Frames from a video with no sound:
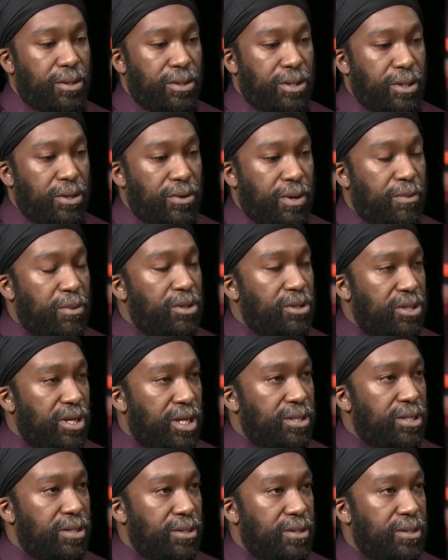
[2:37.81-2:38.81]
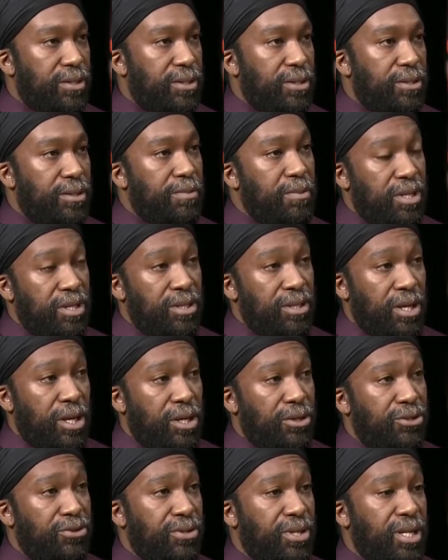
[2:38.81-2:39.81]
the criminal justice system in this
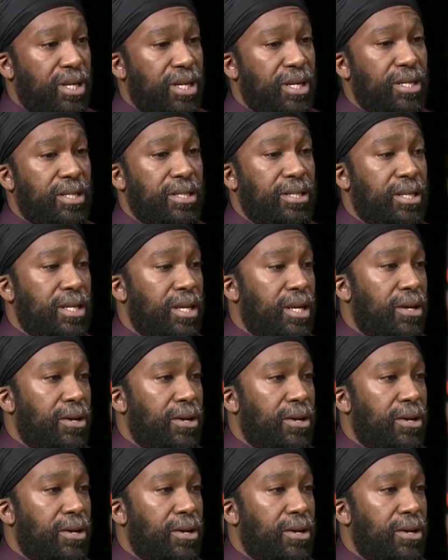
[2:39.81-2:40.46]
country is